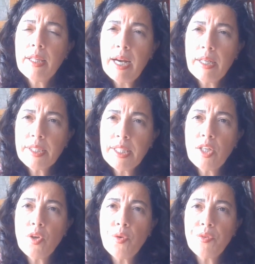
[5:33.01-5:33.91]

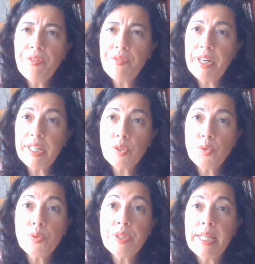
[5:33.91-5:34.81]
article refers
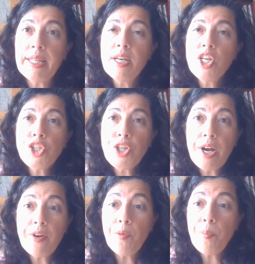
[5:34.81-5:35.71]
to the
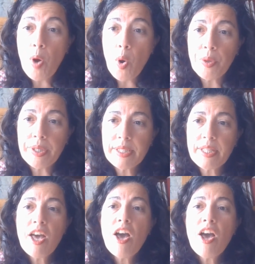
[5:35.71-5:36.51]
share of powers,